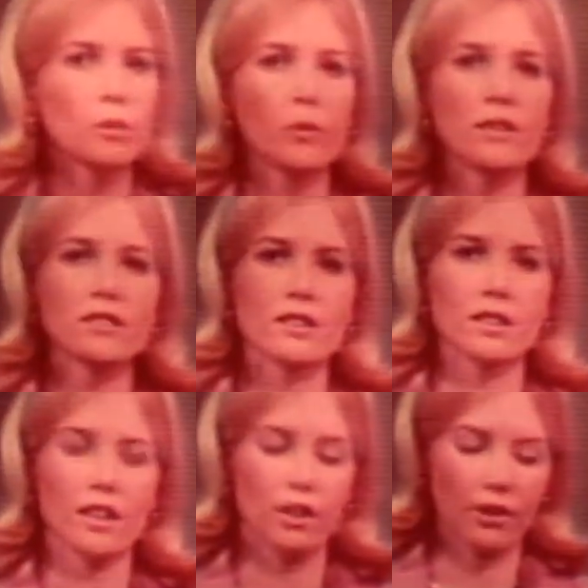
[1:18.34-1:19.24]
we went to
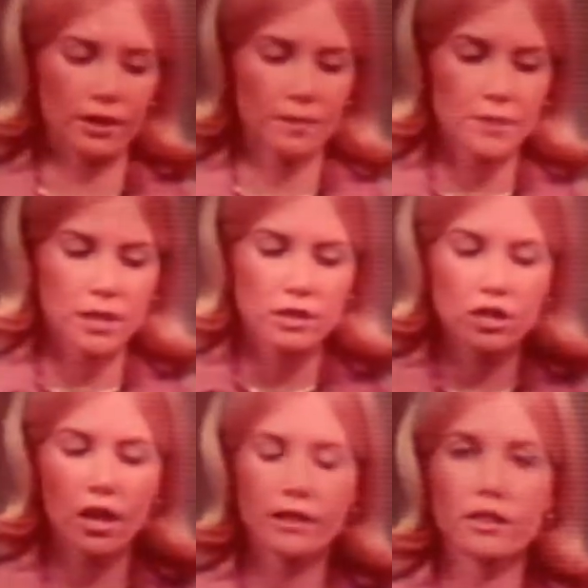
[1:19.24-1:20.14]
the area
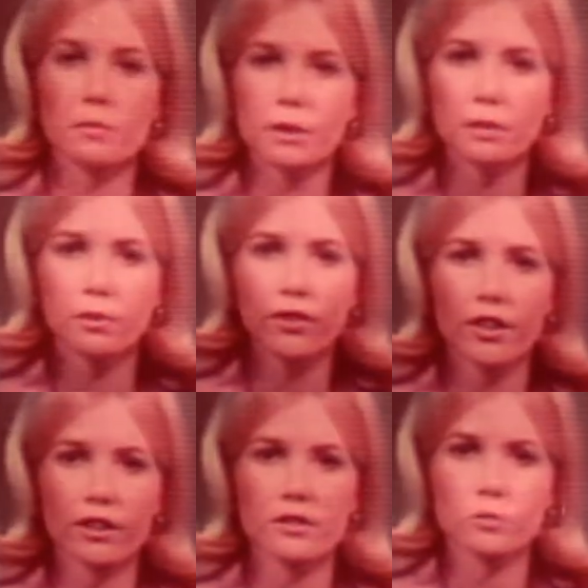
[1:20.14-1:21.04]
to talk to the people
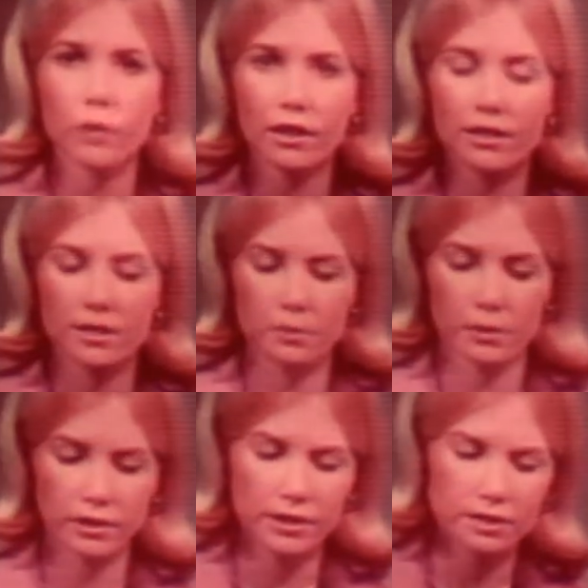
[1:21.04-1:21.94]
there as well as the
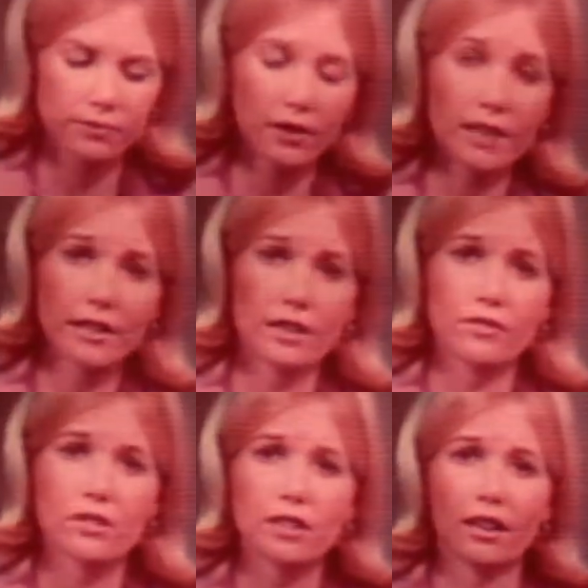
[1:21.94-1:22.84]
police to find out
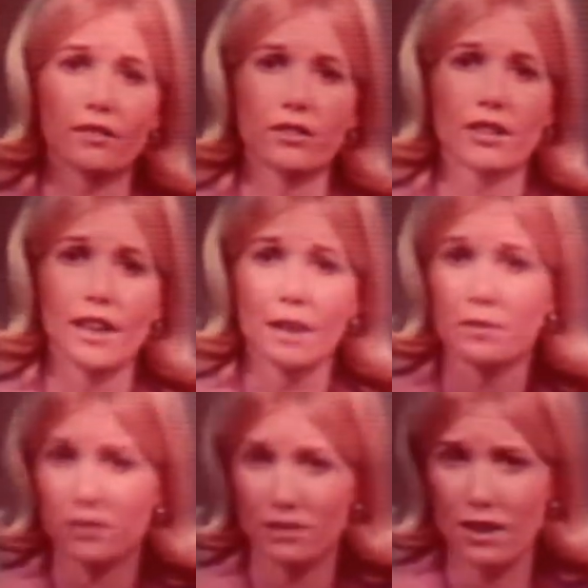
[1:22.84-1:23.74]
if this kind of thing
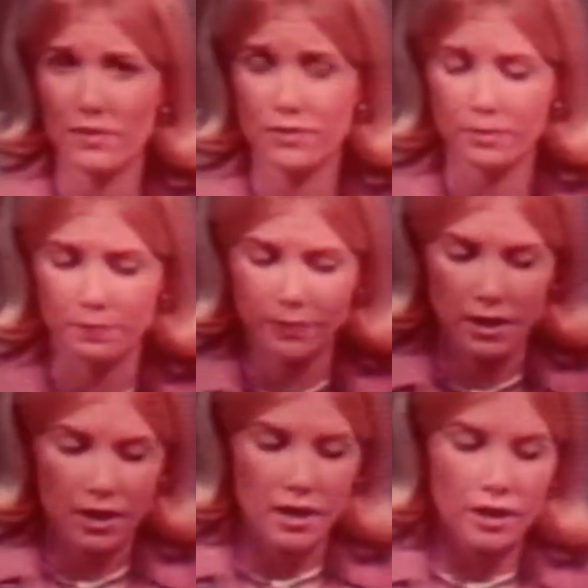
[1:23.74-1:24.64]
happens often.
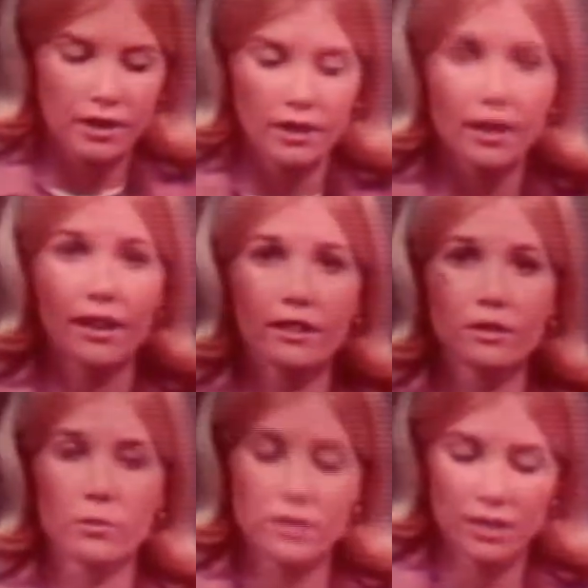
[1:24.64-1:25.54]

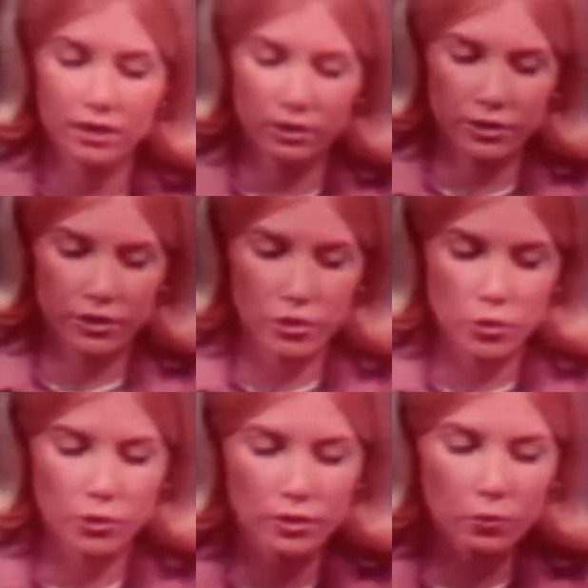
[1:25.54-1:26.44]
And it was here at the
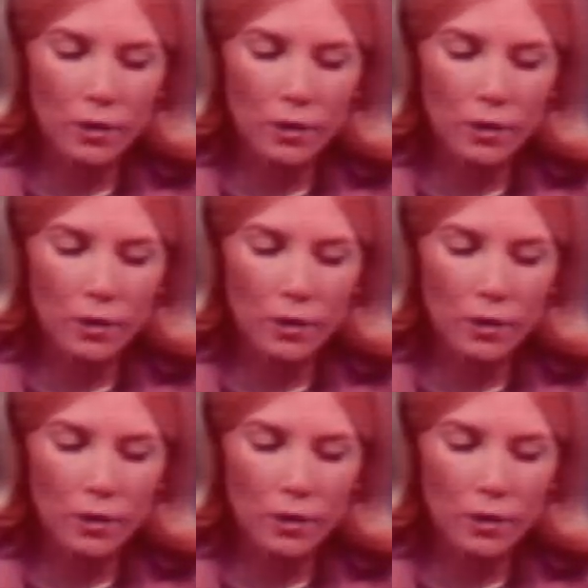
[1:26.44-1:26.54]
corner of